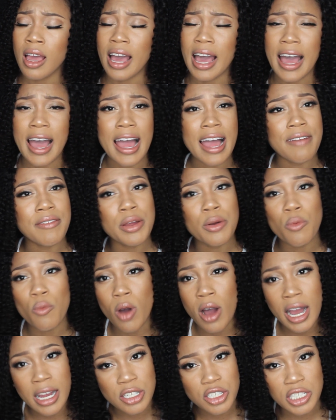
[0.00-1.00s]
I haven't
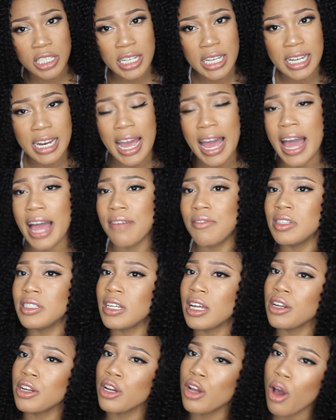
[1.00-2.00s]
washed it. I
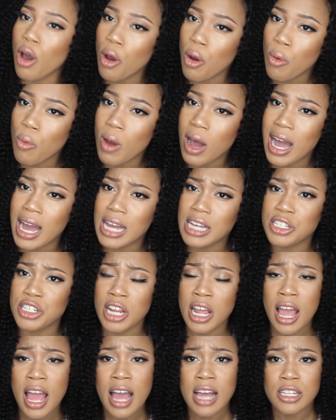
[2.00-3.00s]
haven't done a co-wash.
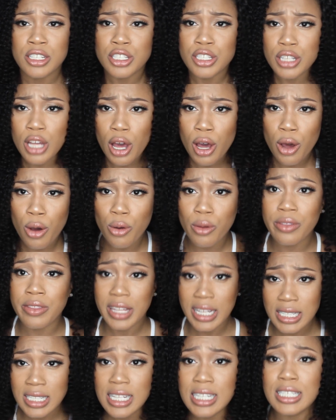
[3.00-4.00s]
So
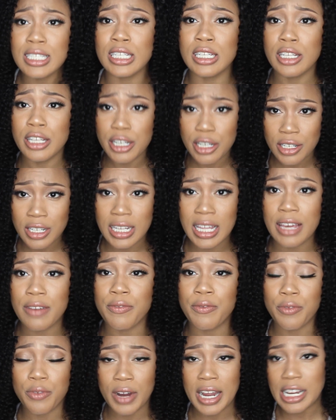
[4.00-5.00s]
this is literally
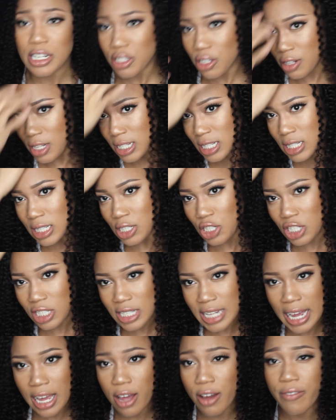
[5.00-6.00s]
fresh. So this is
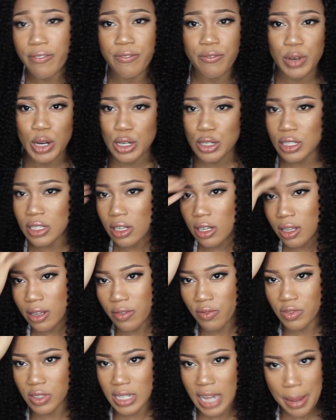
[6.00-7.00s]
just like a first
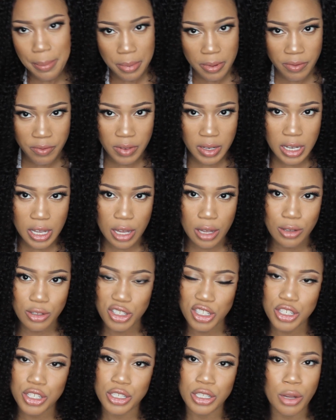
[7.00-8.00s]
look type of video,
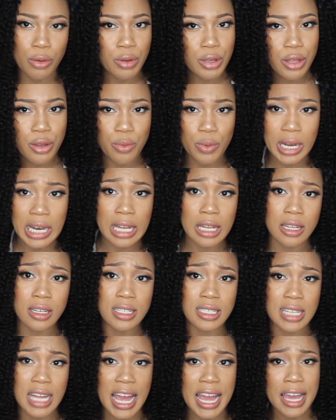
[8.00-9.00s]
just showing you what it
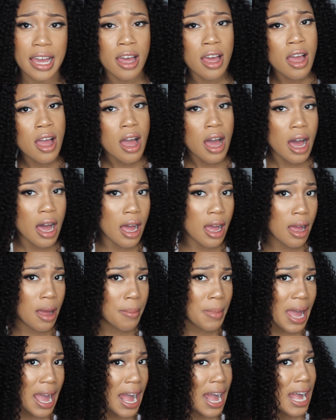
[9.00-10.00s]
looks like
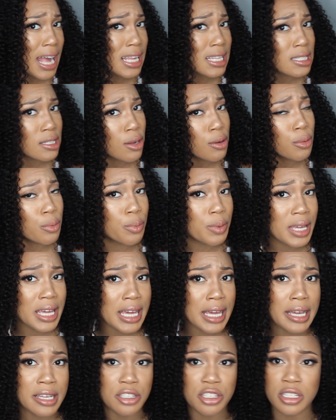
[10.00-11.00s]
um, as a
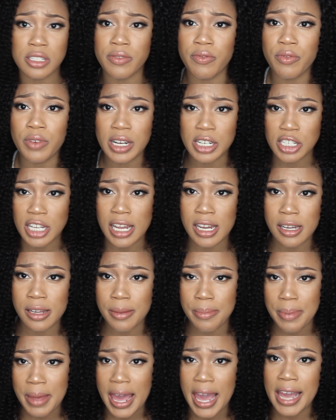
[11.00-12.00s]
wig, just fresh out
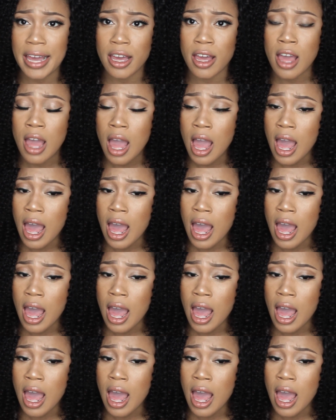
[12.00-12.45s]
of the pack.